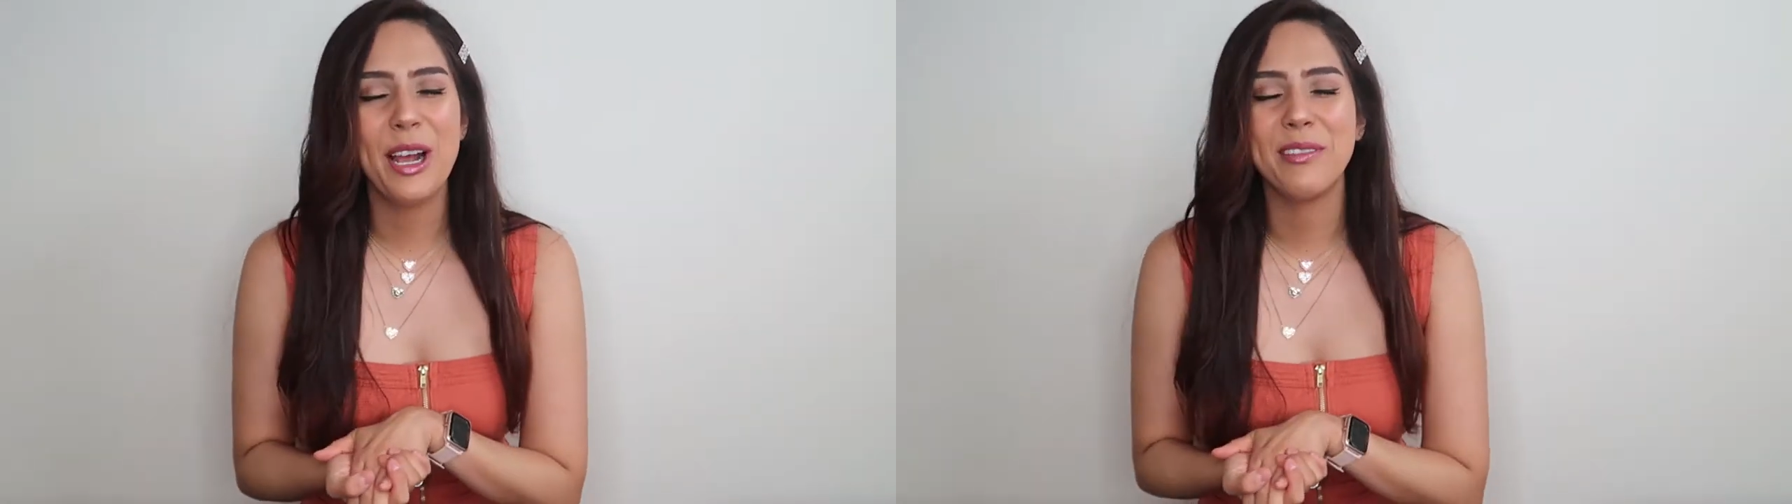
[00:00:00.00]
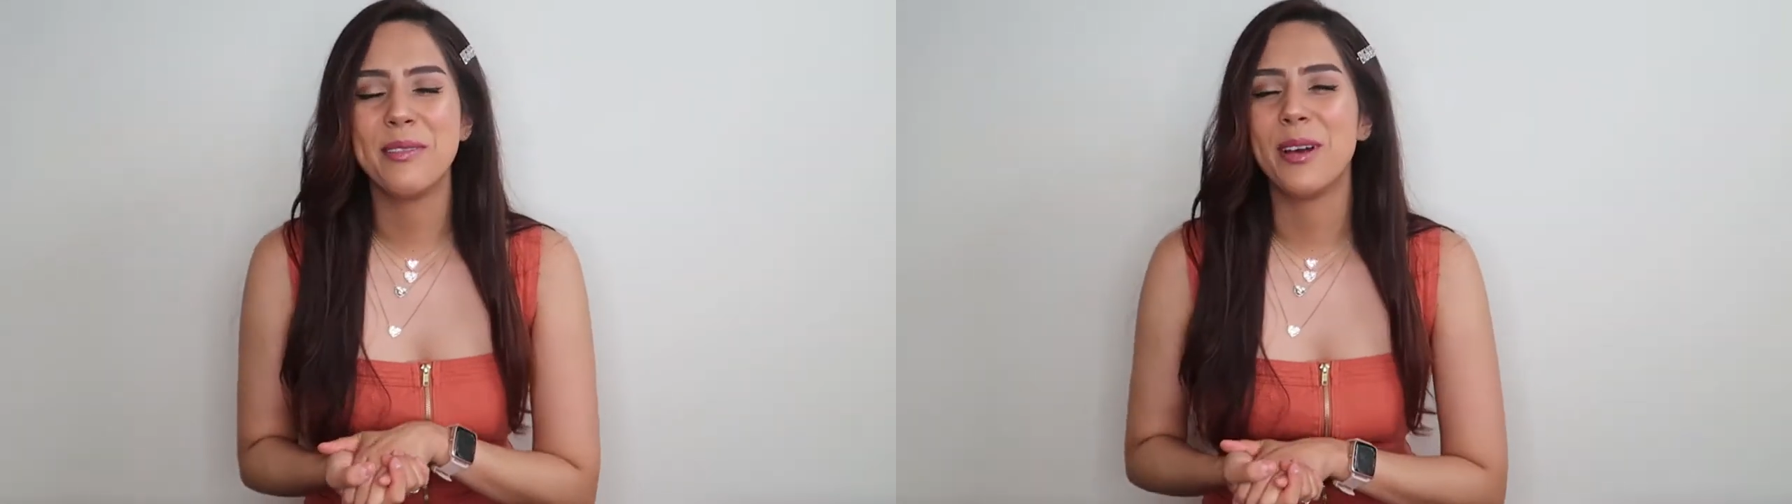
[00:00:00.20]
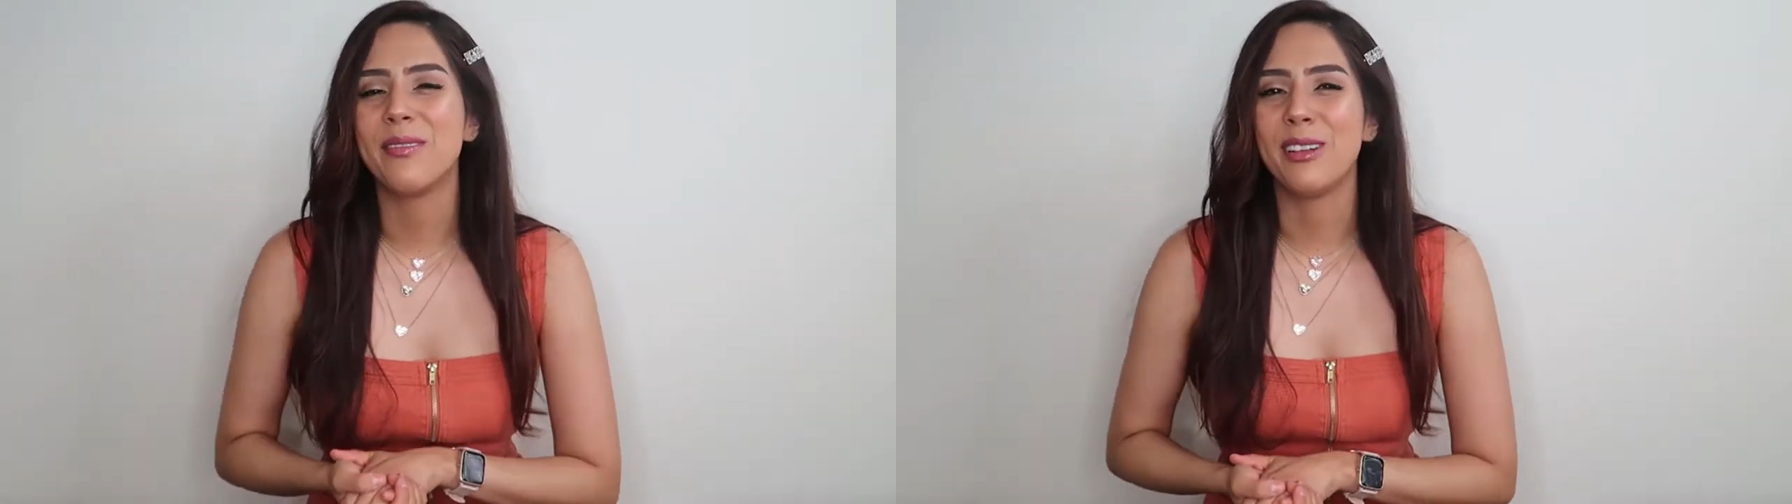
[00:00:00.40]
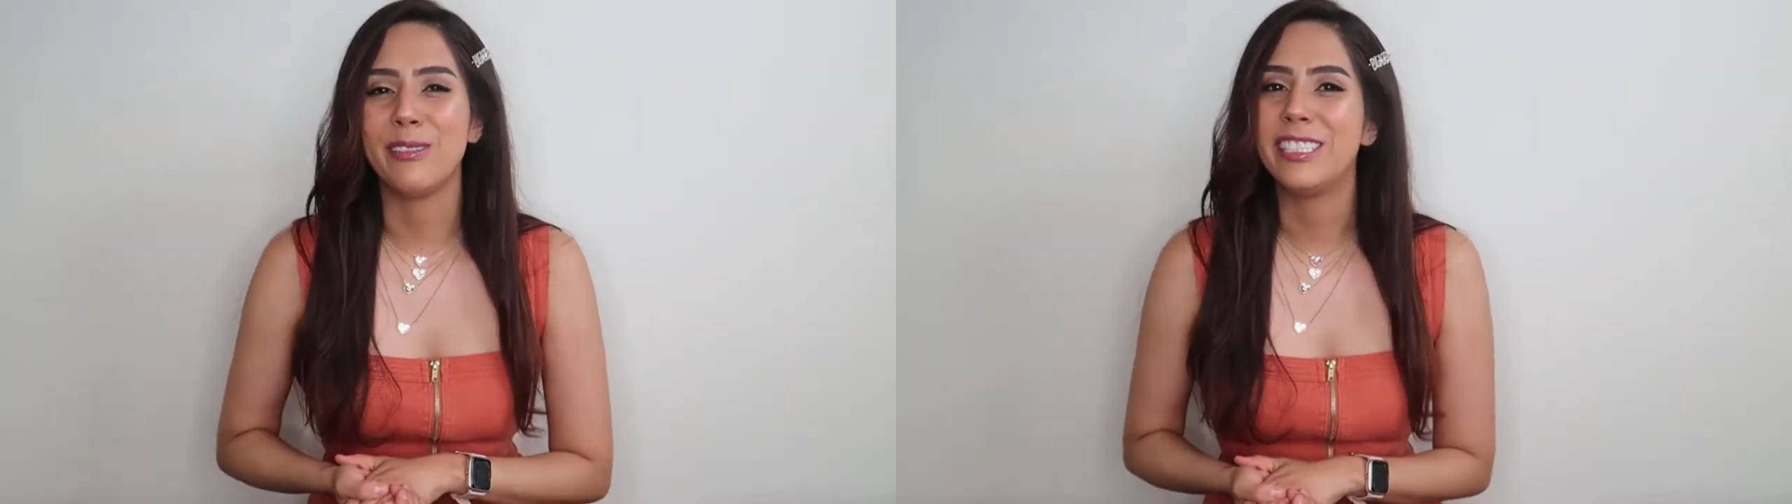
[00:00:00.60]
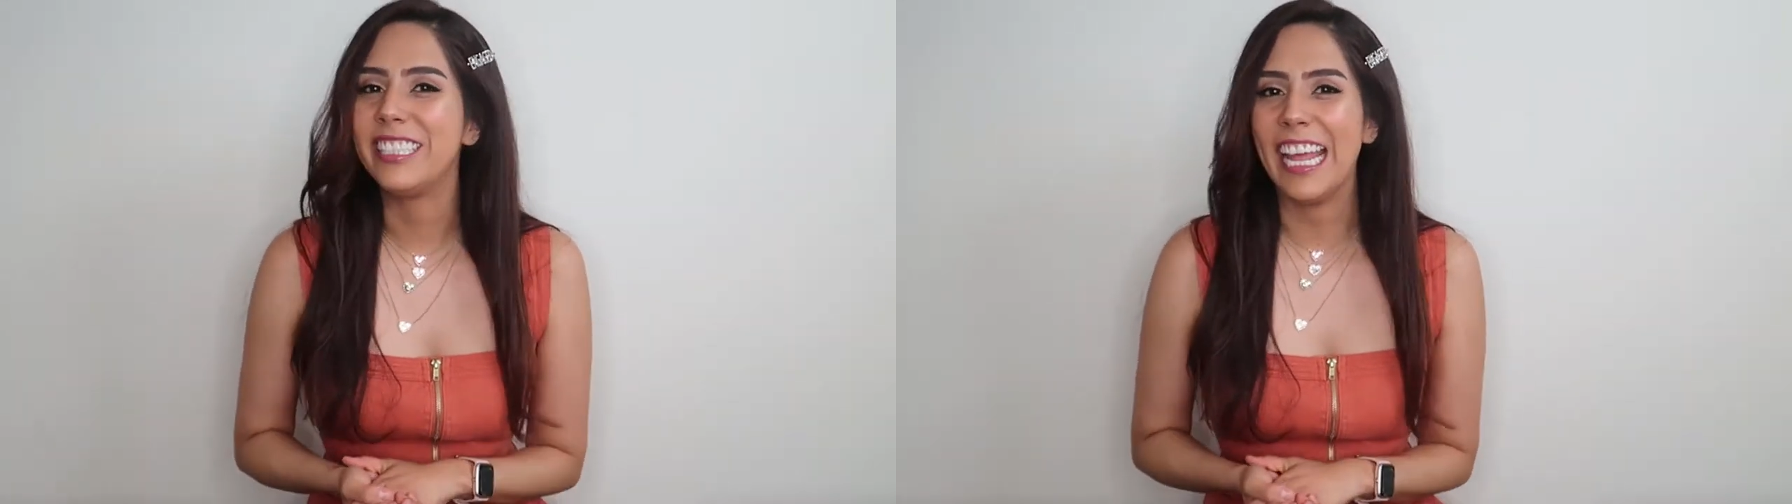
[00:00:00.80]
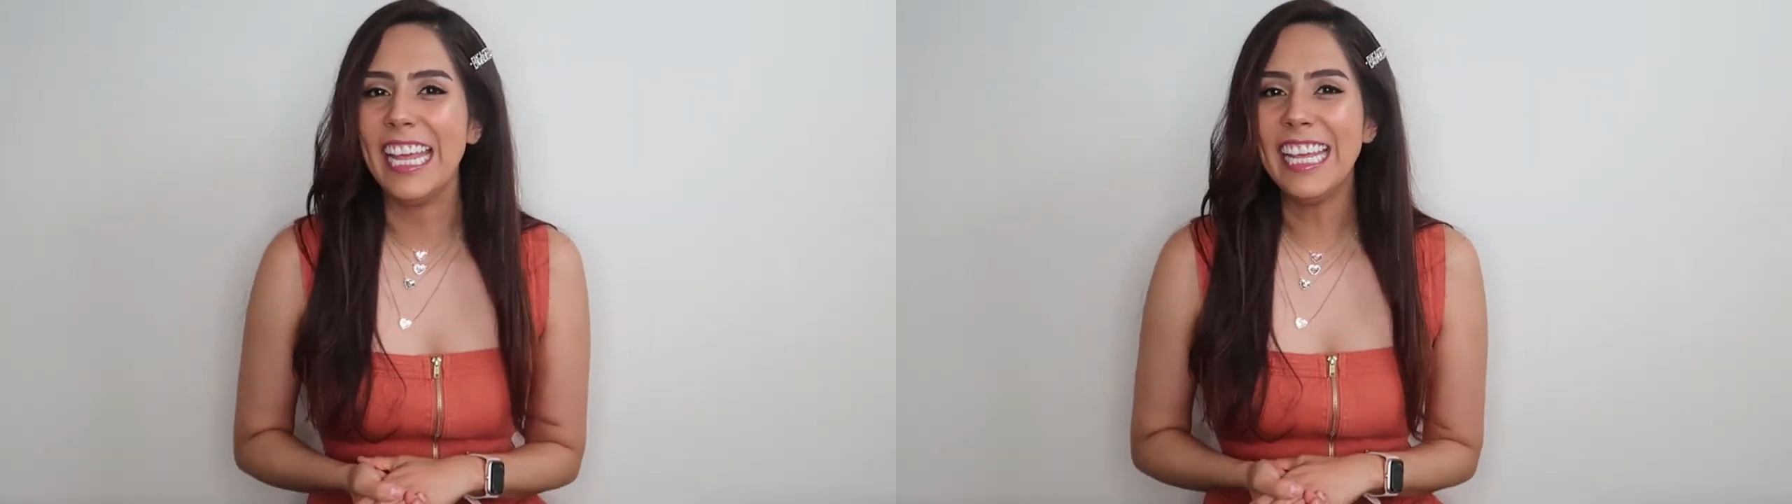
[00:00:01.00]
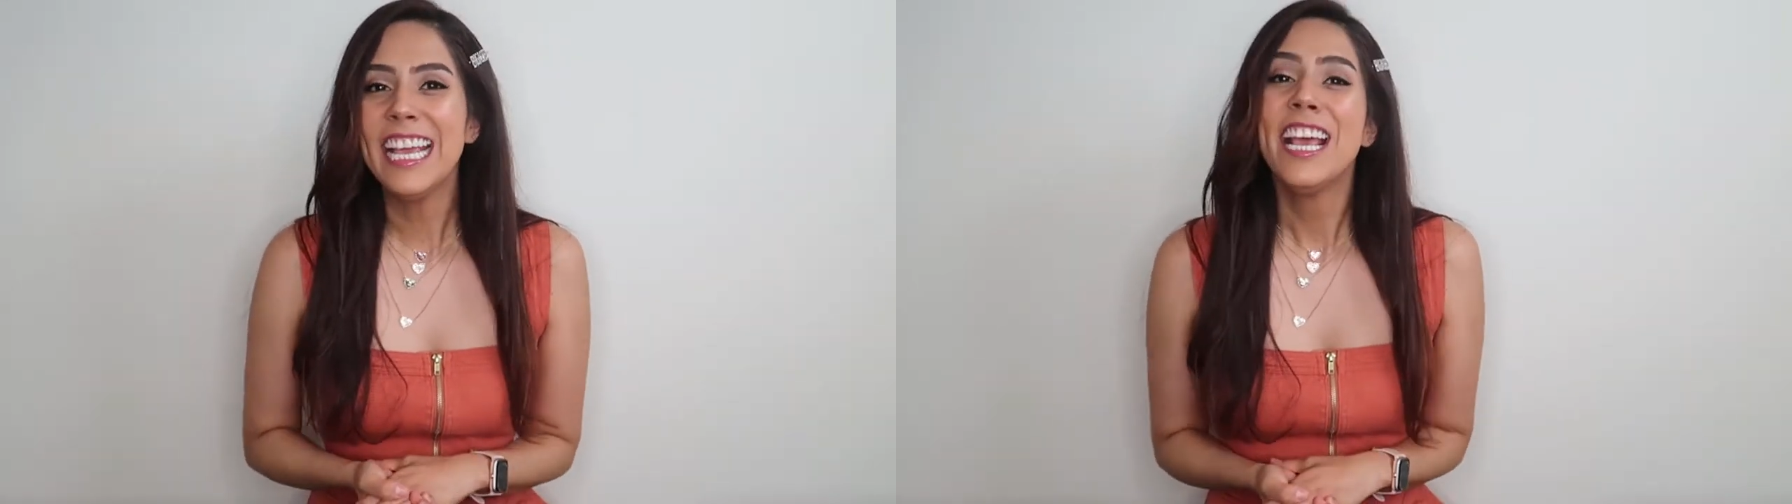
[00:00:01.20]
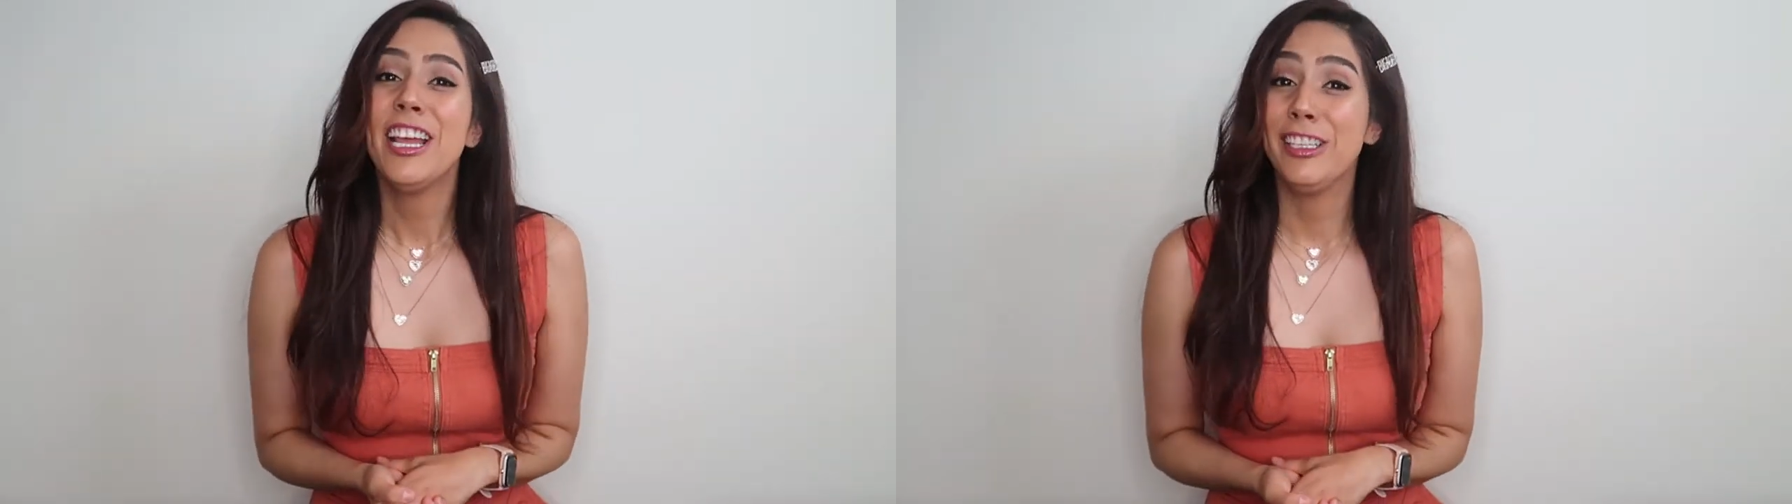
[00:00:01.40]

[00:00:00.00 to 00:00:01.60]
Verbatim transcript: Having a Marvelous Day.